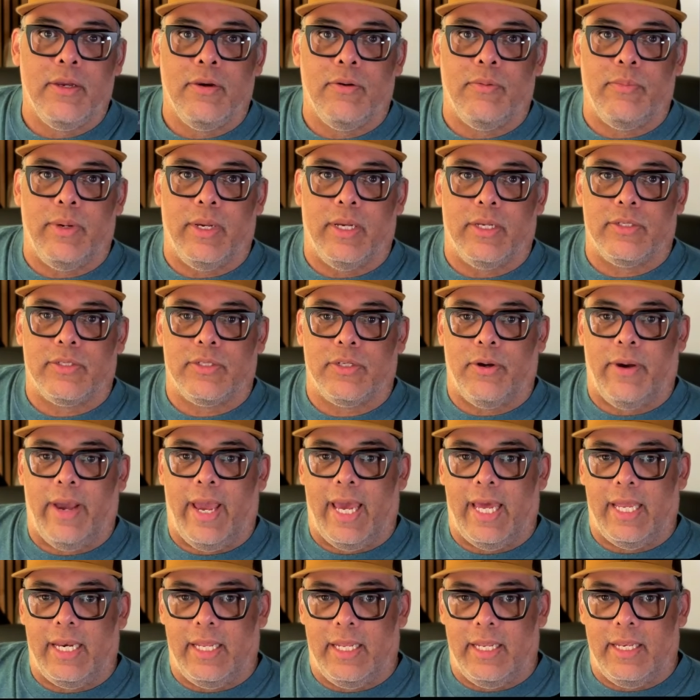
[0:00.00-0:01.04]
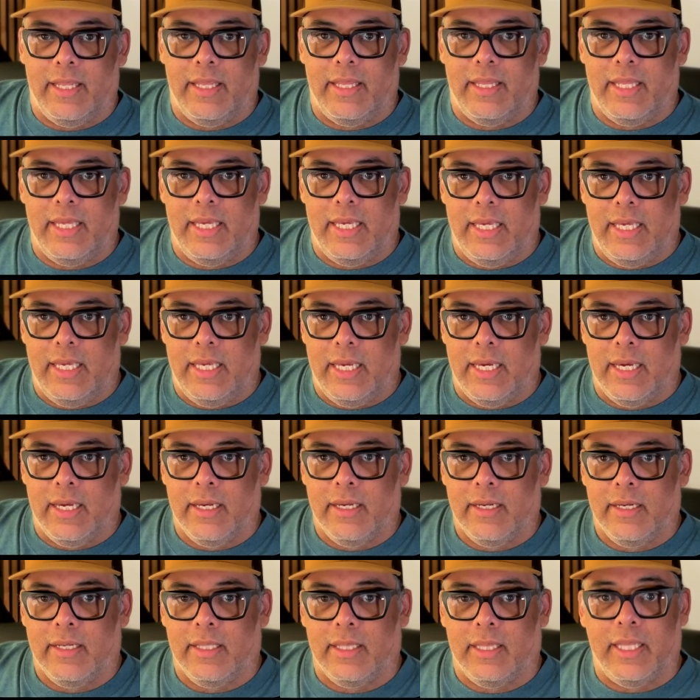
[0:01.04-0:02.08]
We also added the
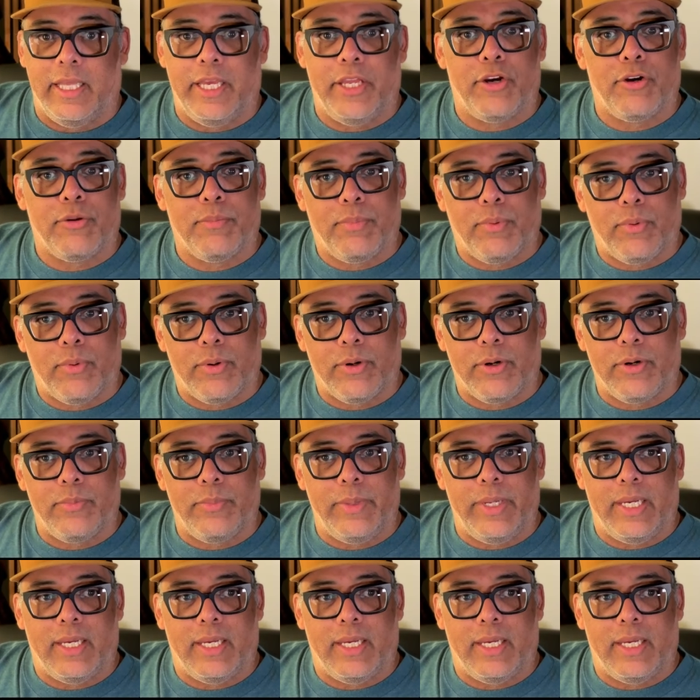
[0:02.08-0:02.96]
leaderboard.